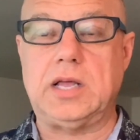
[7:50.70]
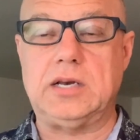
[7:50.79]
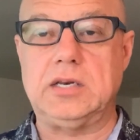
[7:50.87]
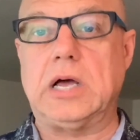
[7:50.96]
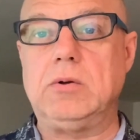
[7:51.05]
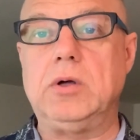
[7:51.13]

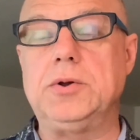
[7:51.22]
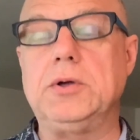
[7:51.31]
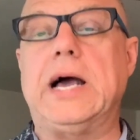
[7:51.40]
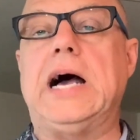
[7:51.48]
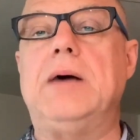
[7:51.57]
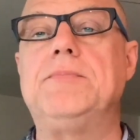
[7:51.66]
download
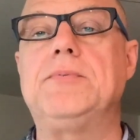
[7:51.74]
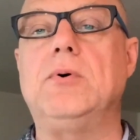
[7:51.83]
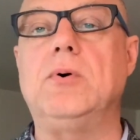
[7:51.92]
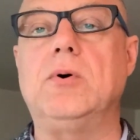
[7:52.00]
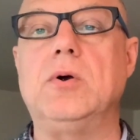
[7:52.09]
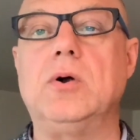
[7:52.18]
your app
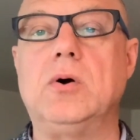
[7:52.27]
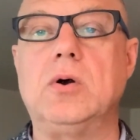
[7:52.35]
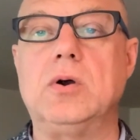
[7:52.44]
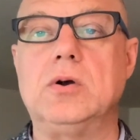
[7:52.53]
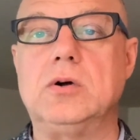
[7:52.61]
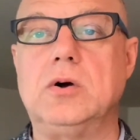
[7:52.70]

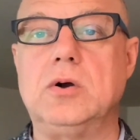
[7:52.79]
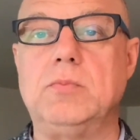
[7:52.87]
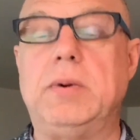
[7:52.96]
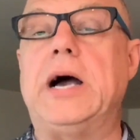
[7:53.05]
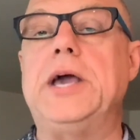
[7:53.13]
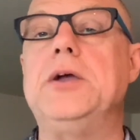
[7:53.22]
or
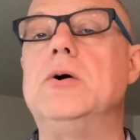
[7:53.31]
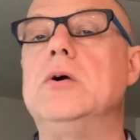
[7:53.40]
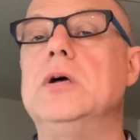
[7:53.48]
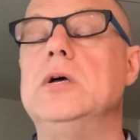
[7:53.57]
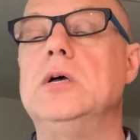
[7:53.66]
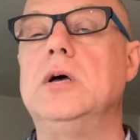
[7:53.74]
buy your
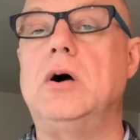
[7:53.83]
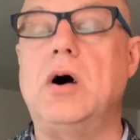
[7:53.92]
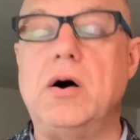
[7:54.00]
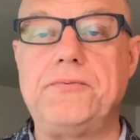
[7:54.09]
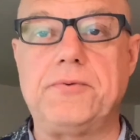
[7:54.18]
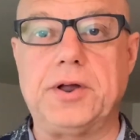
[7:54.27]

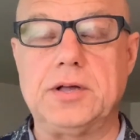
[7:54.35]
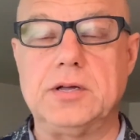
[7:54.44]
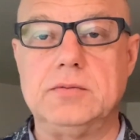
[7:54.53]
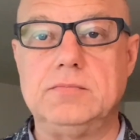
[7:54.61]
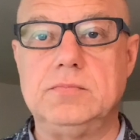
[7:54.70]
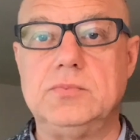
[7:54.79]
offering
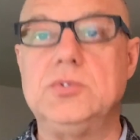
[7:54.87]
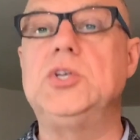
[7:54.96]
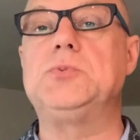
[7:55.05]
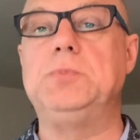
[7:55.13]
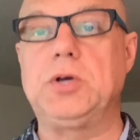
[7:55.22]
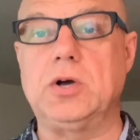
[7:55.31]

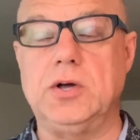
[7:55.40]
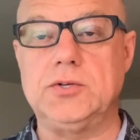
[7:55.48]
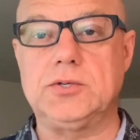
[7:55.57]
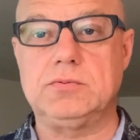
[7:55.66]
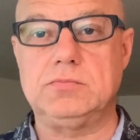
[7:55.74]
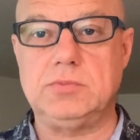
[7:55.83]
just
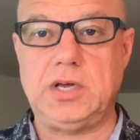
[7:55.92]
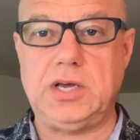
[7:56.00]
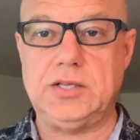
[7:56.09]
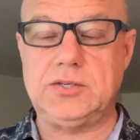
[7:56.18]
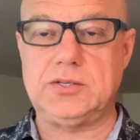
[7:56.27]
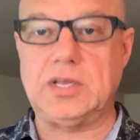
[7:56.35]
because
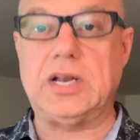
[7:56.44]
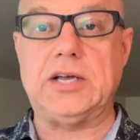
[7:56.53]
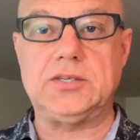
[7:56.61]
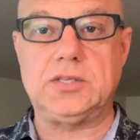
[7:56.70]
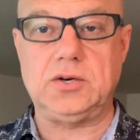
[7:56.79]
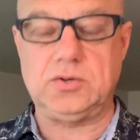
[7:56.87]
it's the
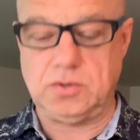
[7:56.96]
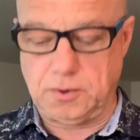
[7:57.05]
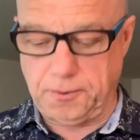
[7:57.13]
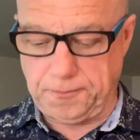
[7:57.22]
nice thing to do.